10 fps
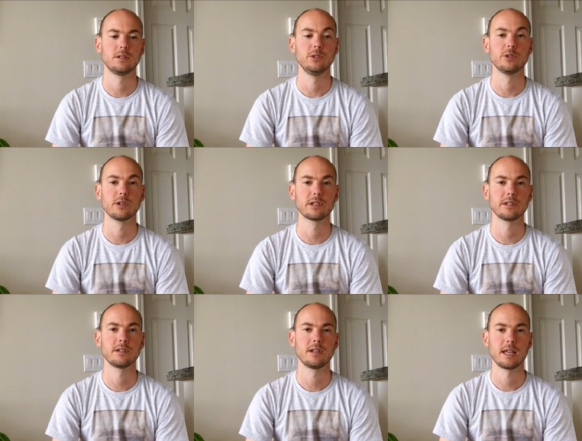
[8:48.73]
New York.
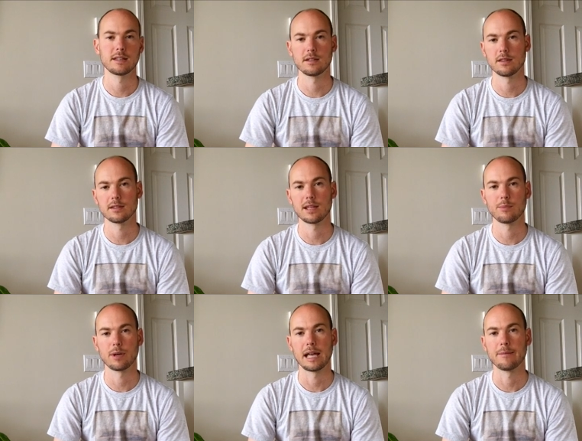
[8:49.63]
Gets on the
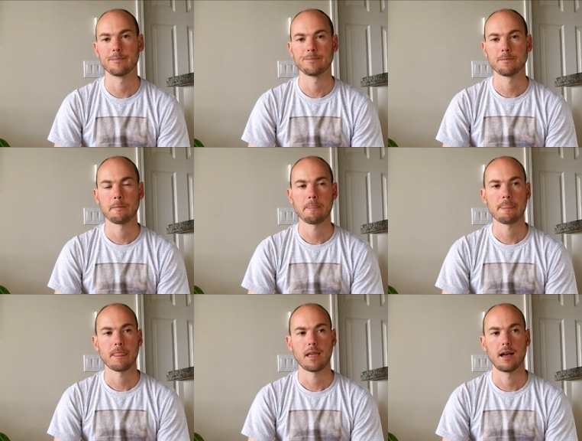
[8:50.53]
subway,
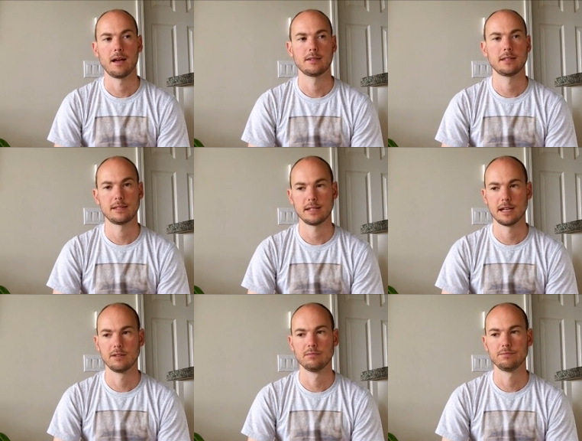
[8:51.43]
sits
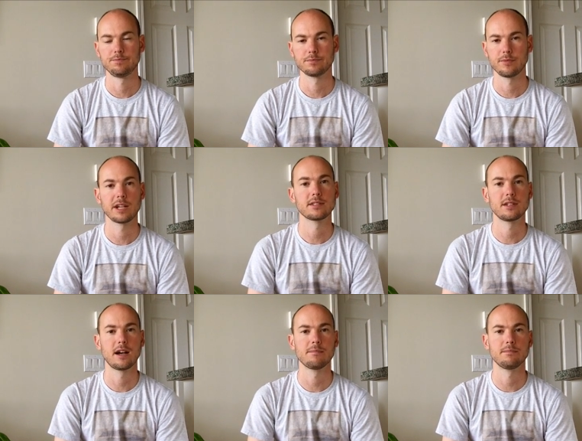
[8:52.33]
down. Next
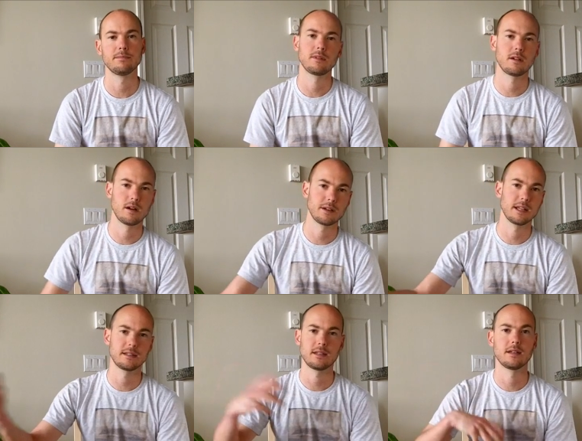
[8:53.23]
stop, on
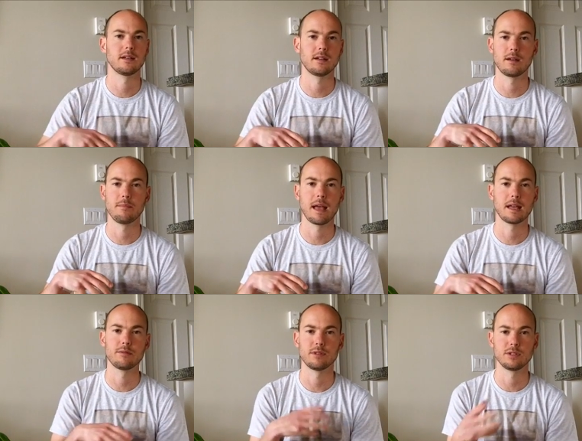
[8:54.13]
gets a
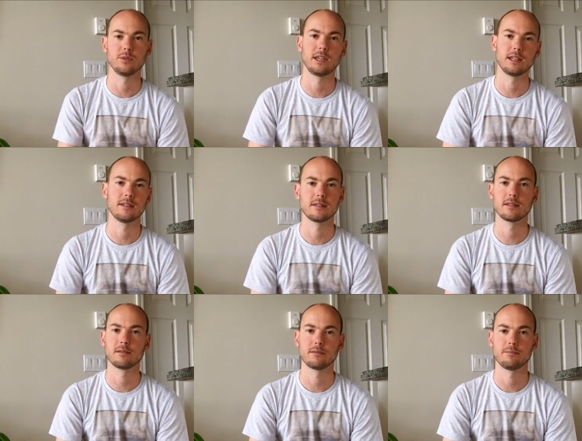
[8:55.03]
man with two
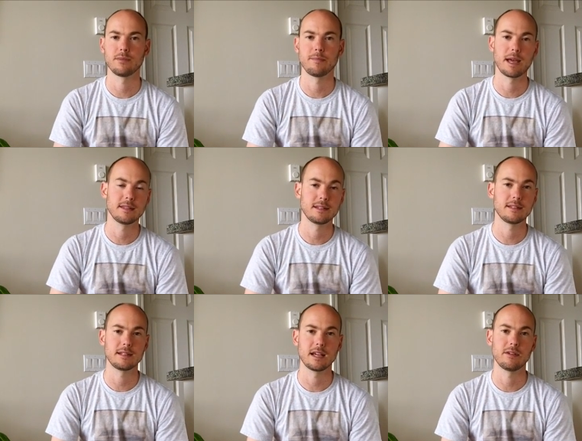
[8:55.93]
kids. The man
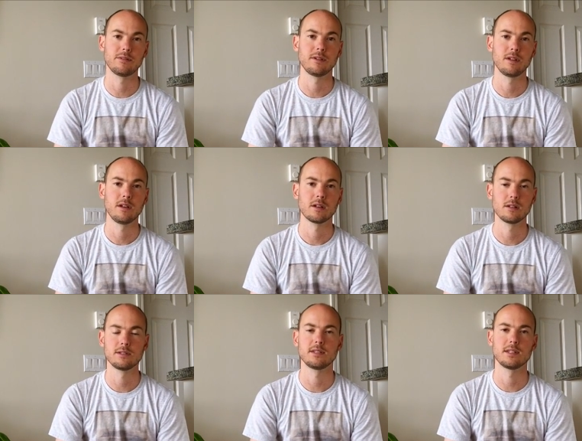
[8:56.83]
sits down,
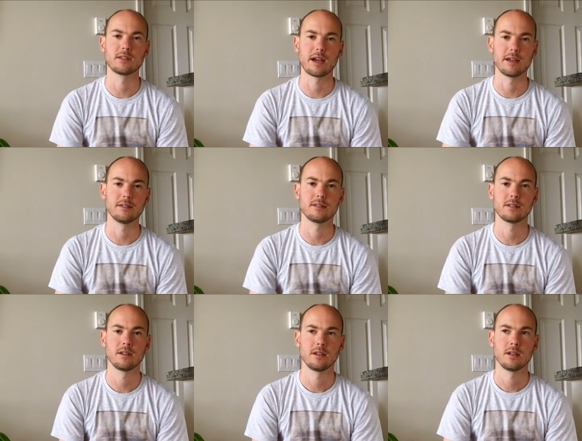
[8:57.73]
closes his
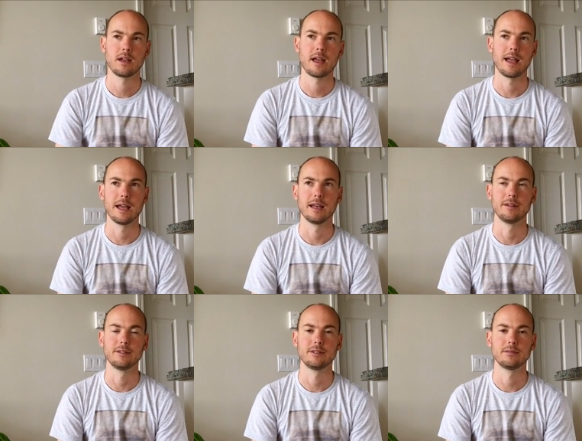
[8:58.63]
eyes,
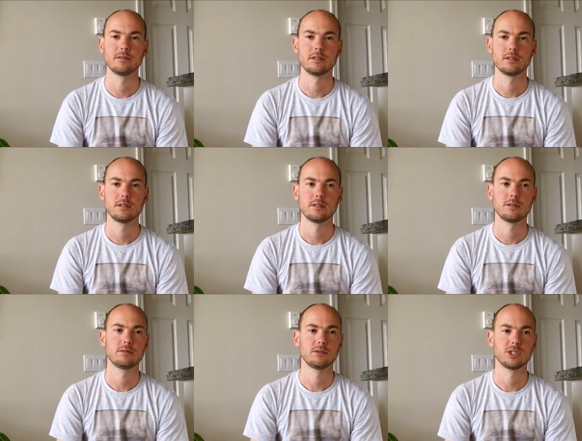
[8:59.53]
and
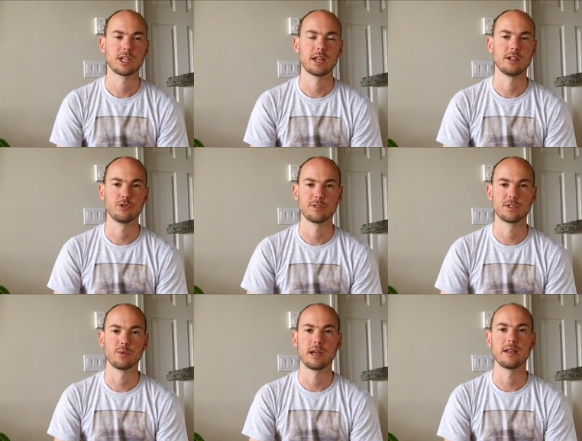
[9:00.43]
just kind of
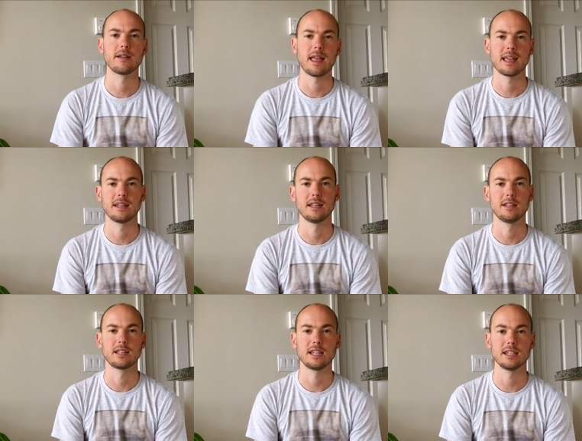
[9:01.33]
drifts away. And then
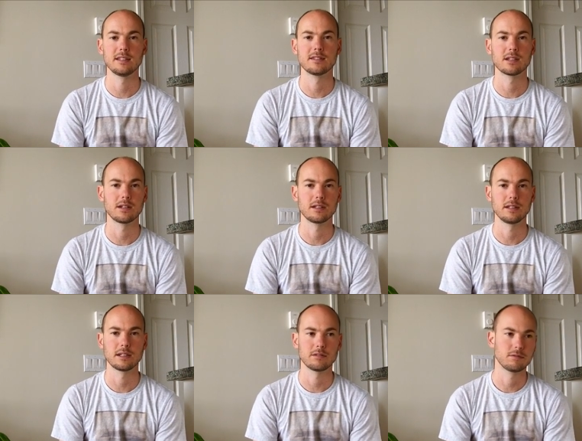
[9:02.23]
the kids
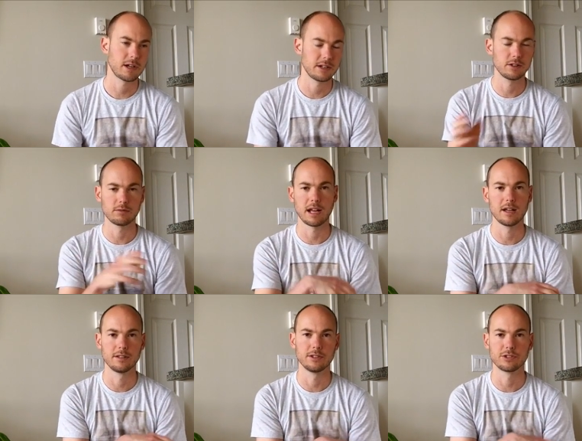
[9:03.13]
are running
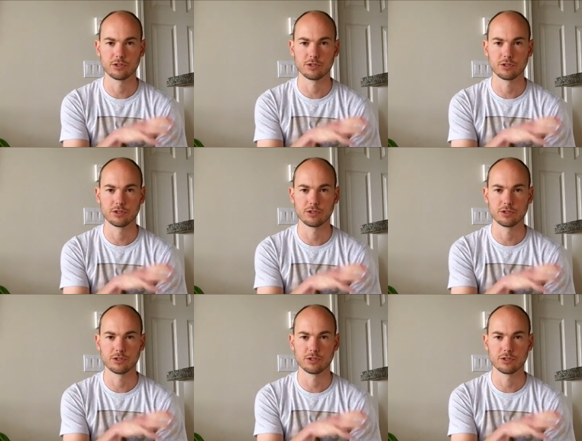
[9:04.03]
around. They're